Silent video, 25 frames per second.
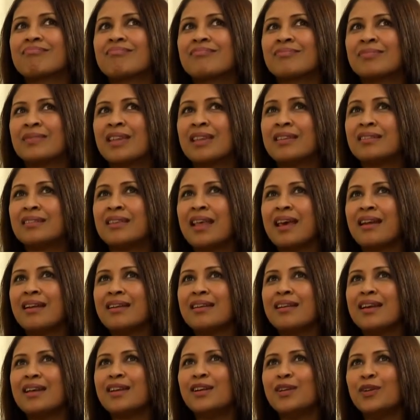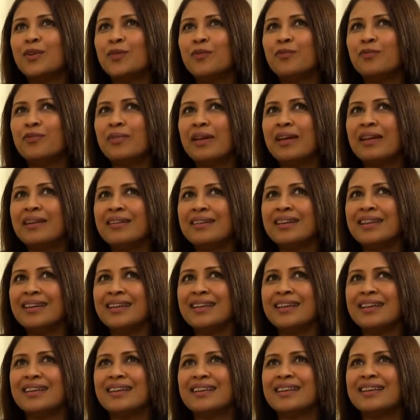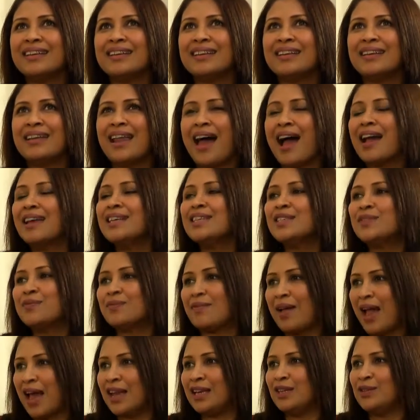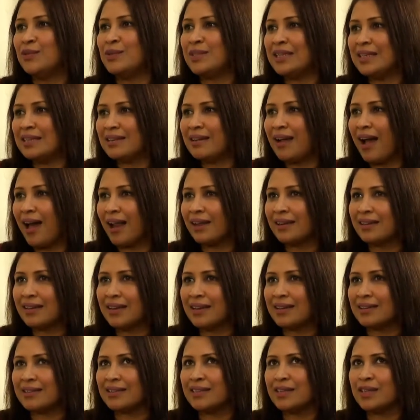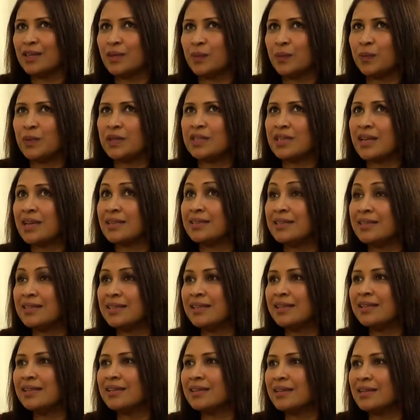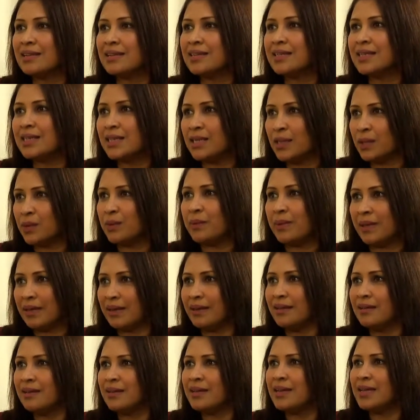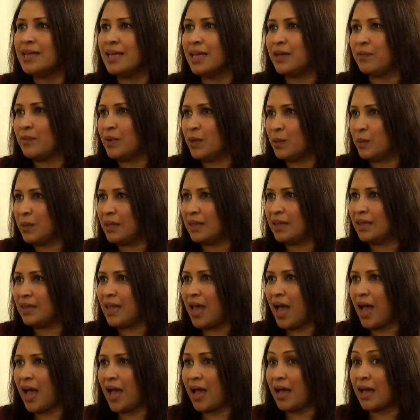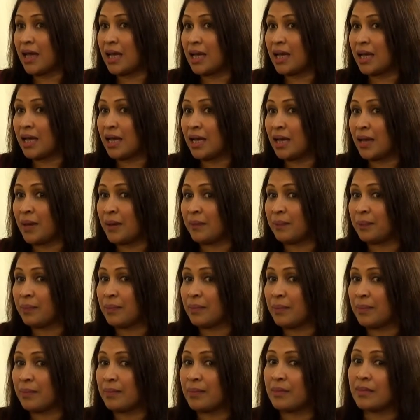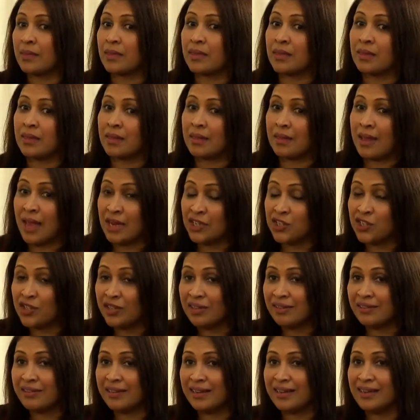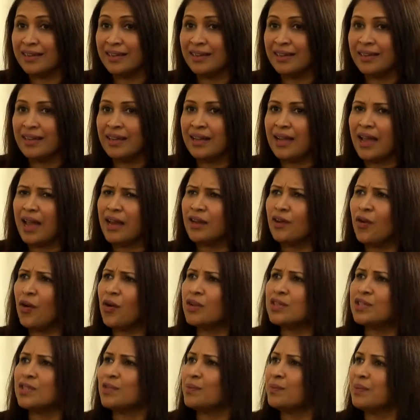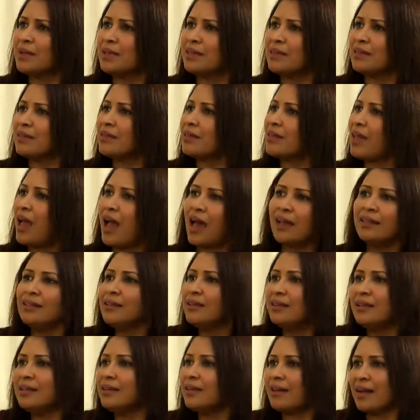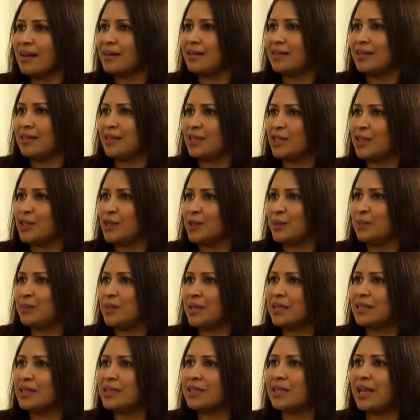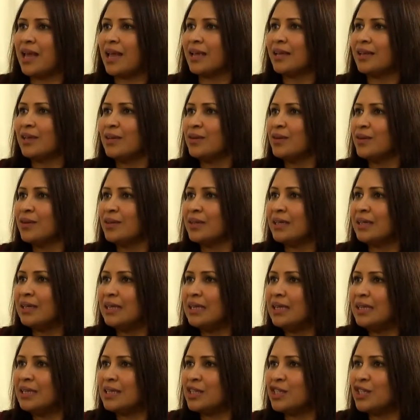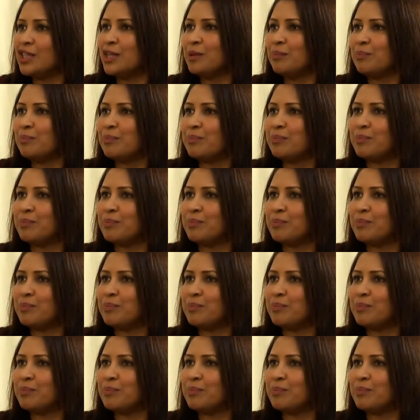there are very nice values inculcated which are still continuing, even with their children and also with other directors, because the leadership